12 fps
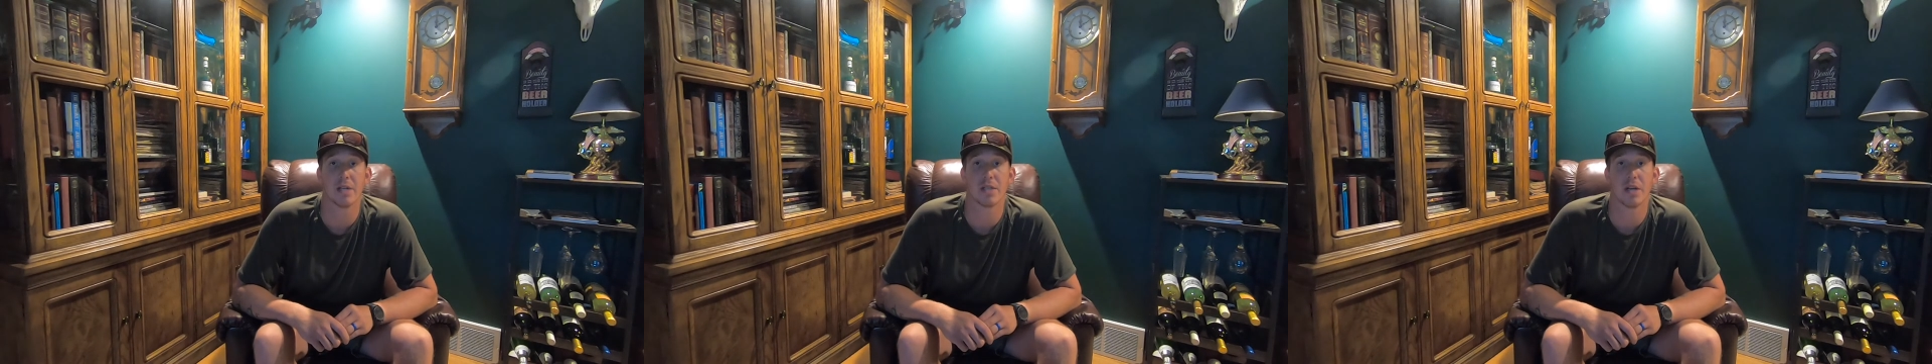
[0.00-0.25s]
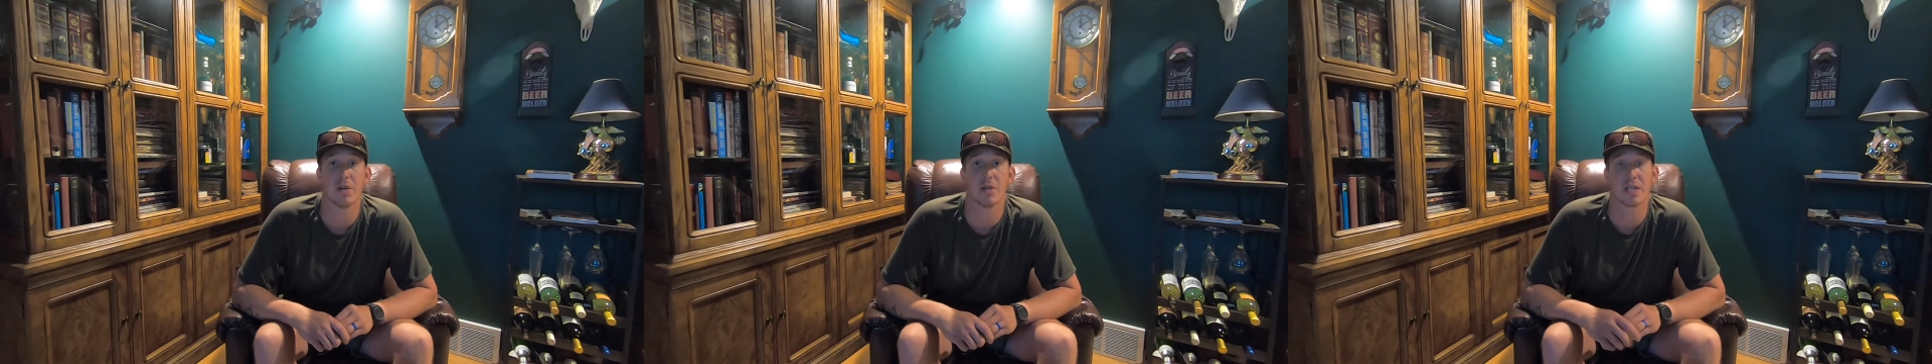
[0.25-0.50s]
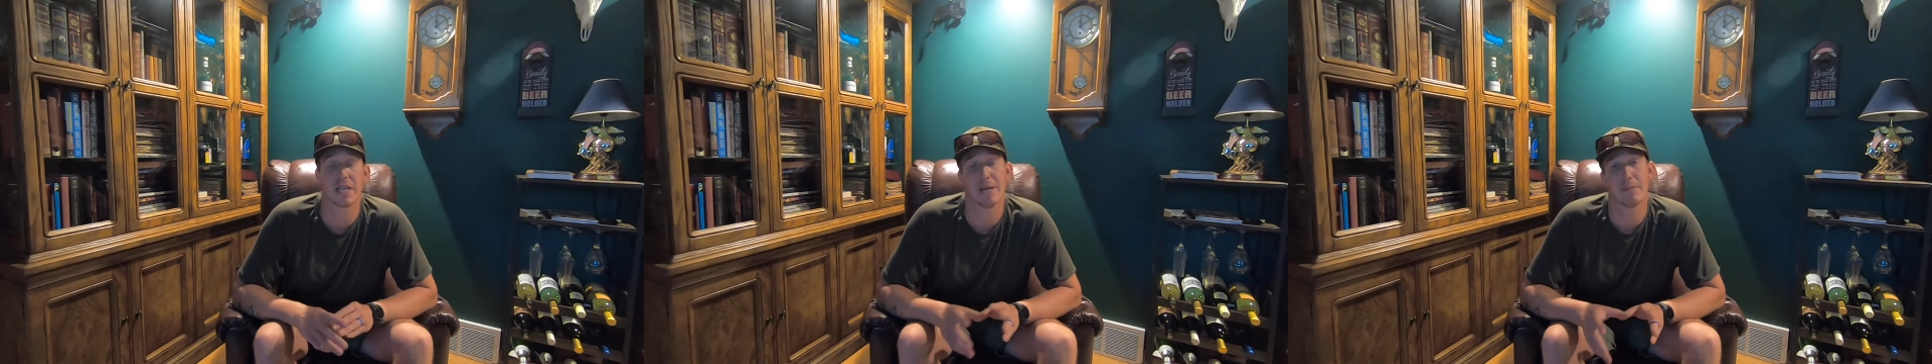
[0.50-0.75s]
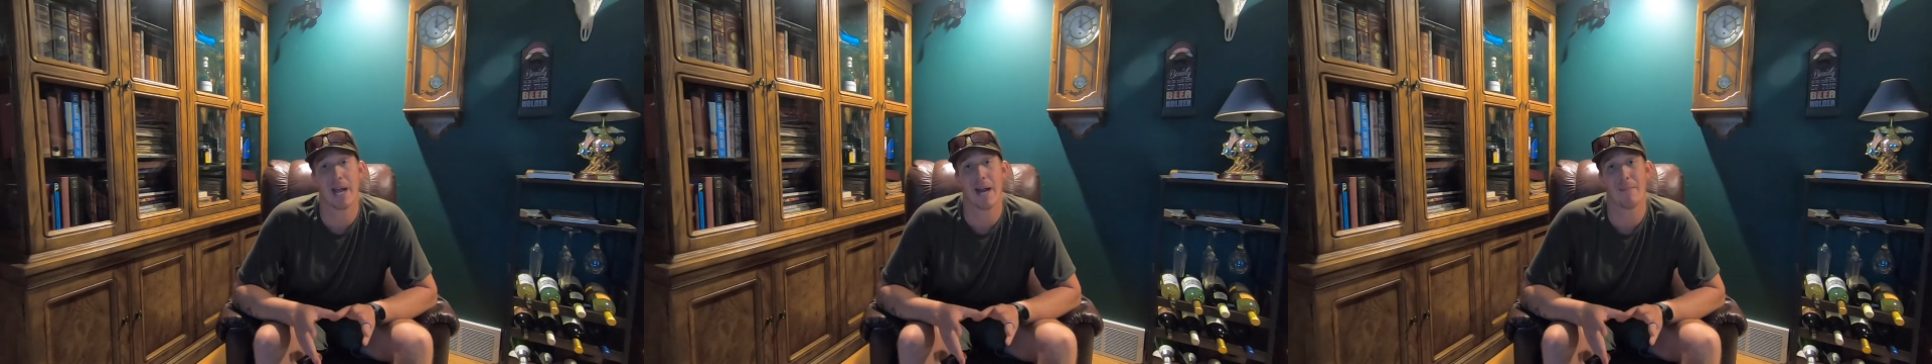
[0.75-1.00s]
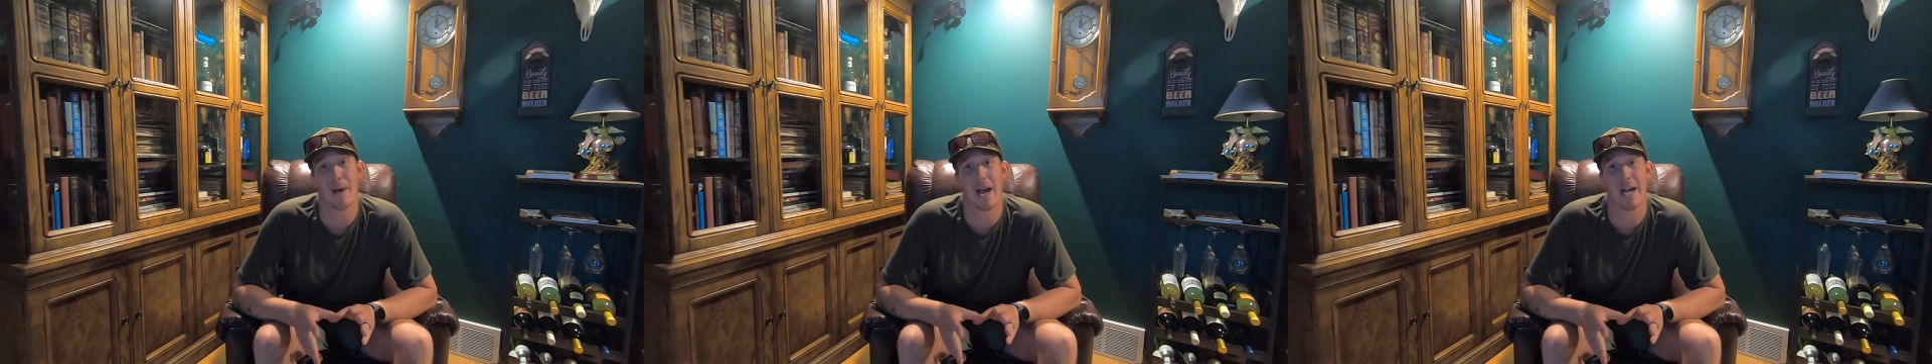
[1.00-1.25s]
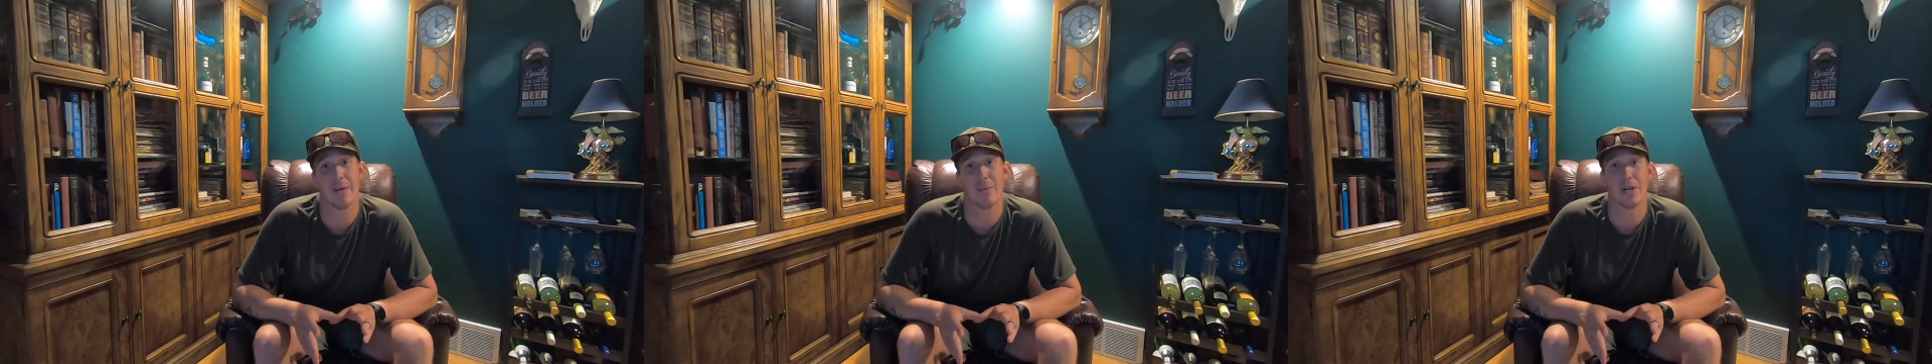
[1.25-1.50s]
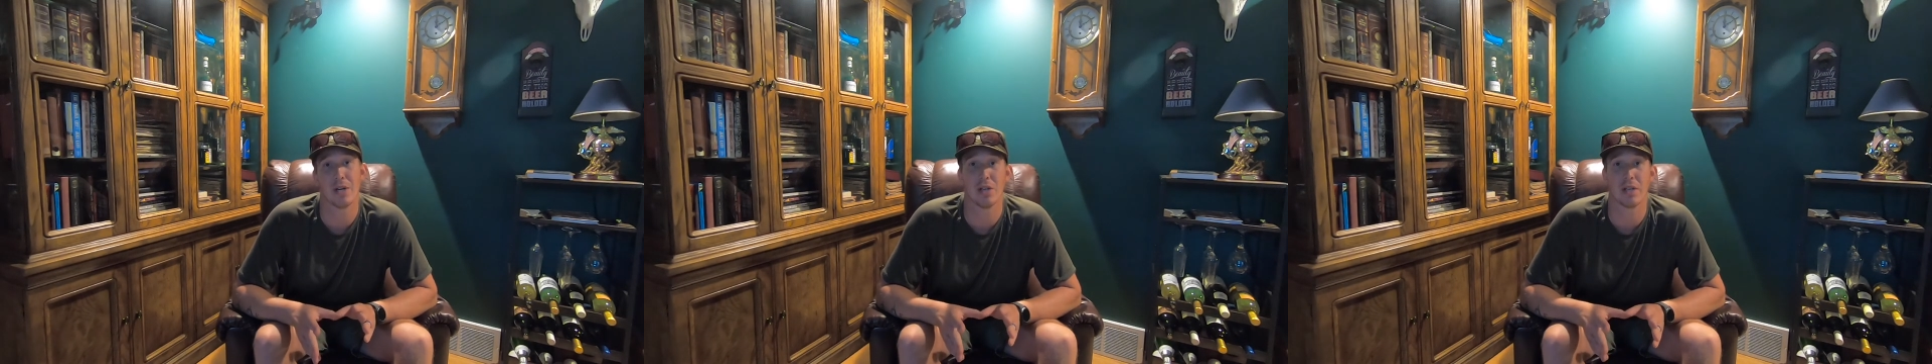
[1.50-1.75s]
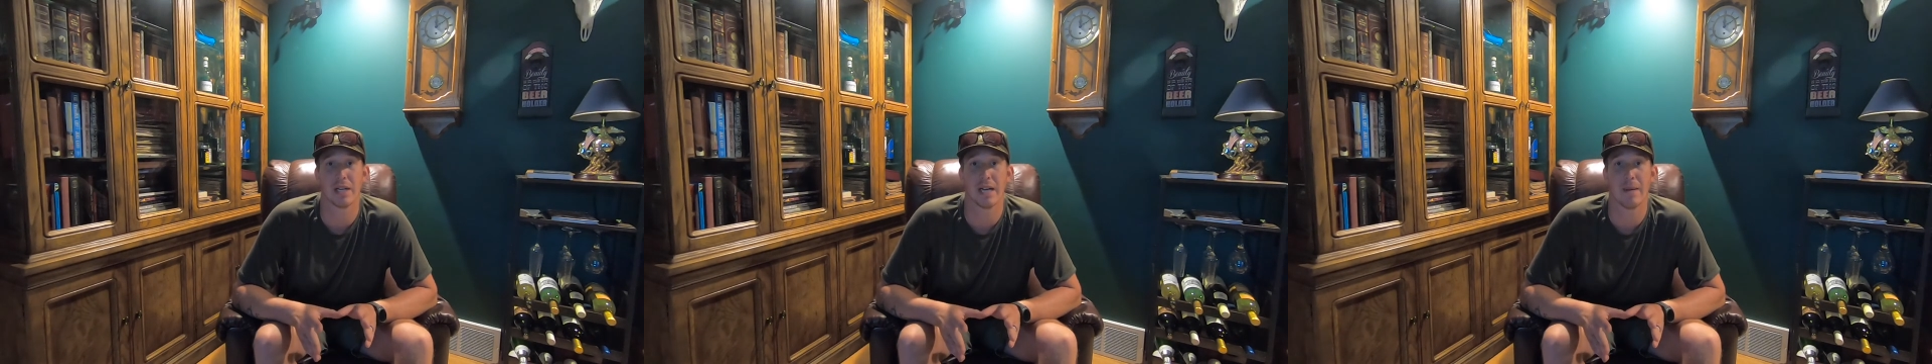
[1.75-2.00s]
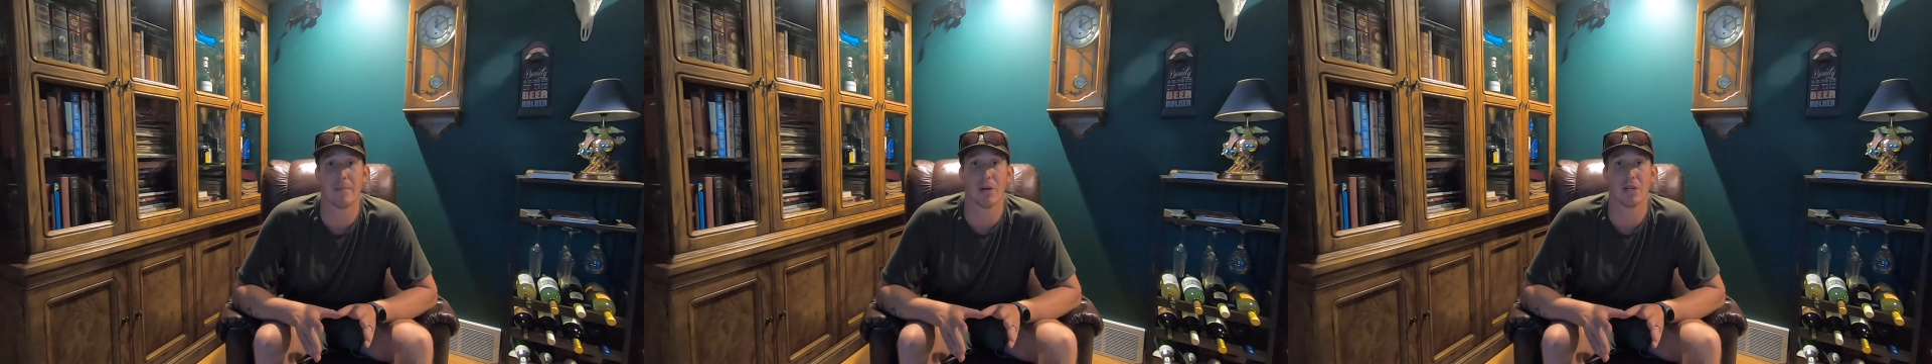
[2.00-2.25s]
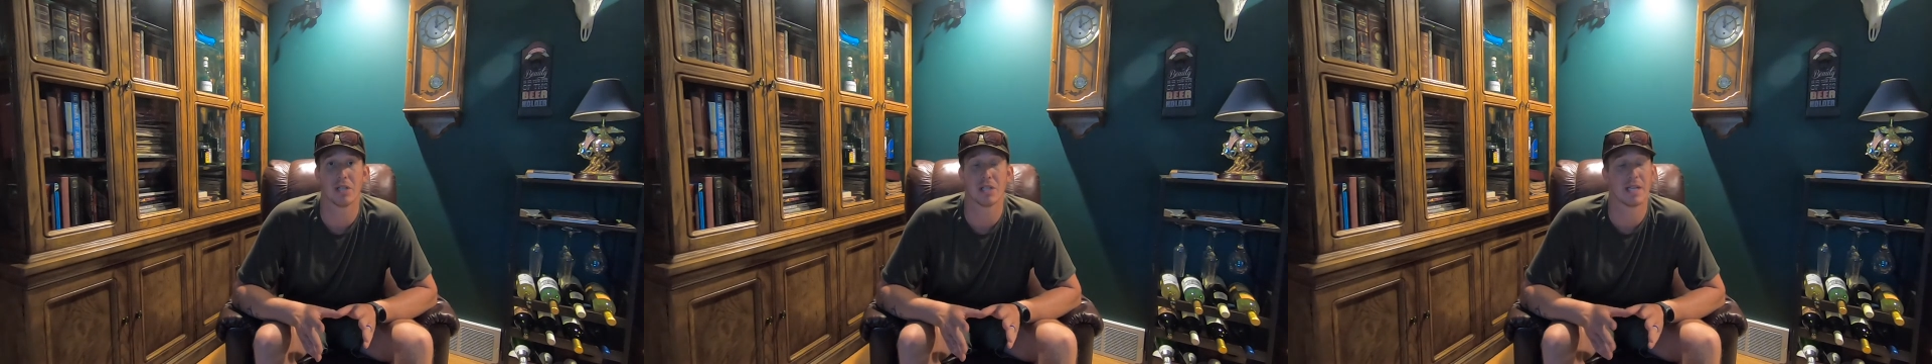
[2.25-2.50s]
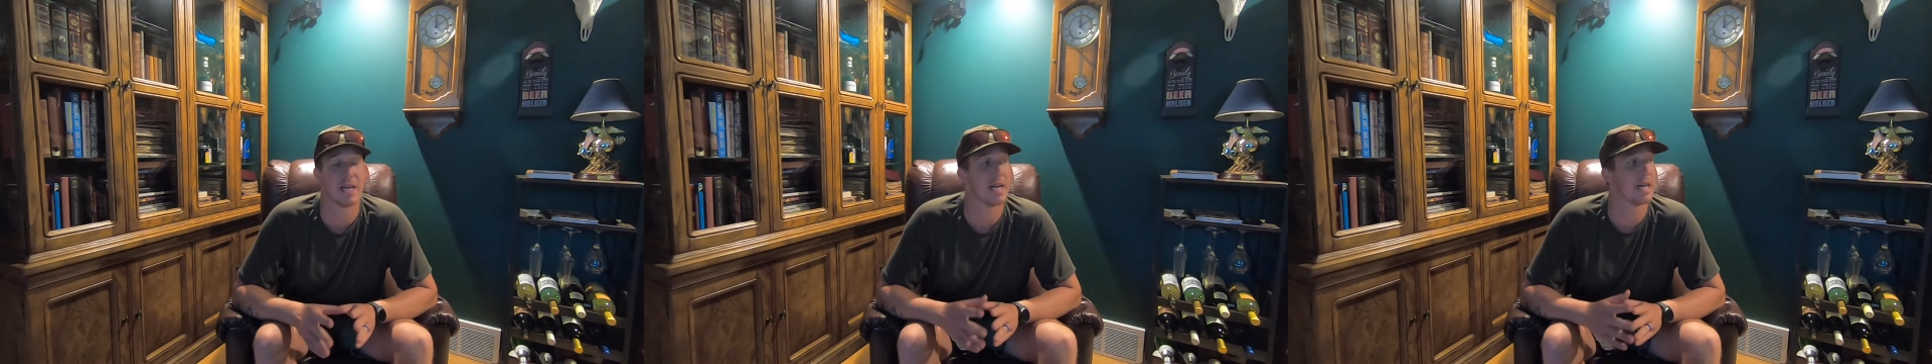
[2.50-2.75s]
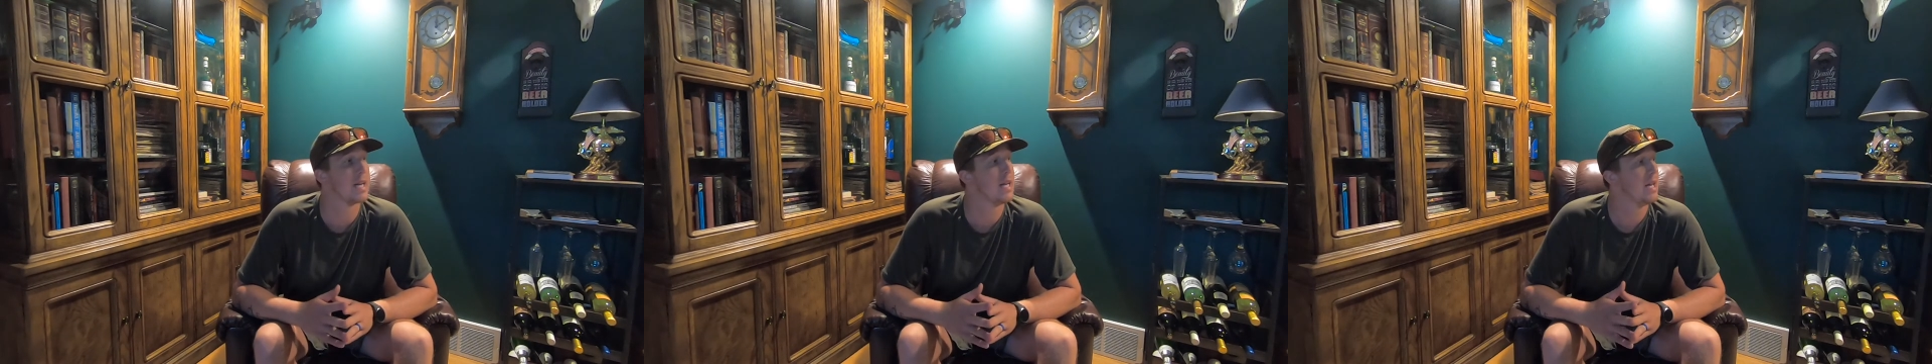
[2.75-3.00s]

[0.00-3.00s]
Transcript: So just keep that in mind when you're looking at purchasing.